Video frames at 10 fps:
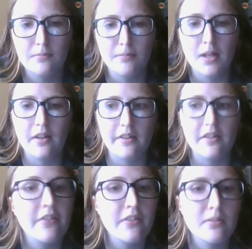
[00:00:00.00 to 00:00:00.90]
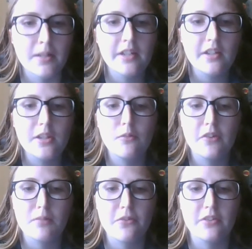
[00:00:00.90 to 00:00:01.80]
my cousin Mike, he
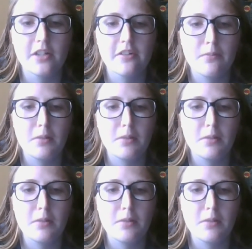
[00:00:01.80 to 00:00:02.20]
was upstairs,